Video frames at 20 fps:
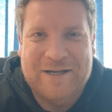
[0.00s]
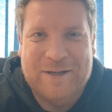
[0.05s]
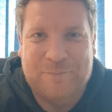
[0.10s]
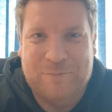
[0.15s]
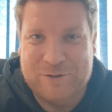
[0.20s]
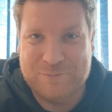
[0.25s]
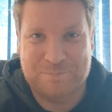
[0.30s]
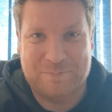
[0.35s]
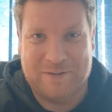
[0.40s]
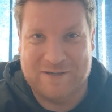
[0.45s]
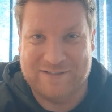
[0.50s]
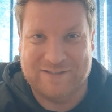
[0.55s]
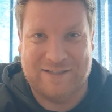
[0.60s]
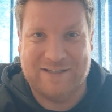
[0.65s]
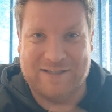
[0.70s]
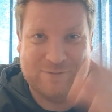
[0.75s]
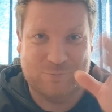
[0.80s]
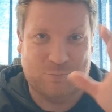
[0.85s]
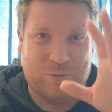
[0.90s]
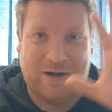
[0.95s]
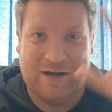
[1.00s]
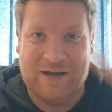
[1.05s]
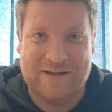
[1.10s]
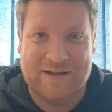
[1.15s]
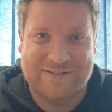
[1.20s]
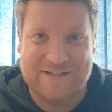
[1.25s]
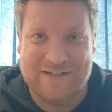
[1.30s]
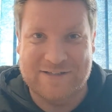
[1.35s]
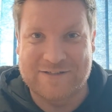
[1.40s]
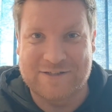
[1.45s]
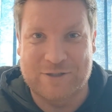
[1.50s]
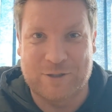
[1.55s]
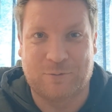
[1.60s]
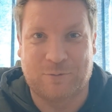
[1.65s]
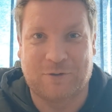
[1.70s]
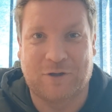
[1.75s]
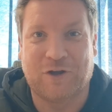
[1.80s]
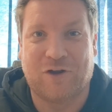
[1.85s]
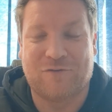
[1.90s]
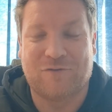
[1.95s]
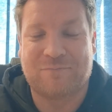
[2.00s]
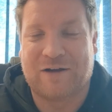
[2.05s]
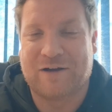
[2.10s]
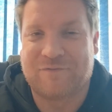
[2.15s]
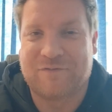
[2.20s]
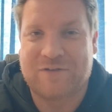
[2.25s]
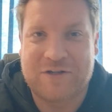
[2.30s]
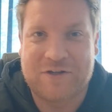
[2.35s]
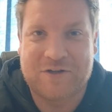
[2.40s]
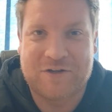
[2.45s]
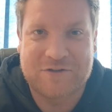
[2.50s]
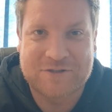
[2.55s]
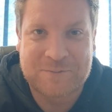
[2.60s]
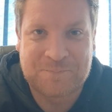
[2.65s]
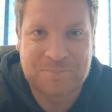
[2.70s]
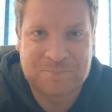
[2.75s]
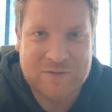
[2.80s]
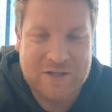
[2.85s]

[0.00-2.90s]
which basically is why I tend to do a lot of my videos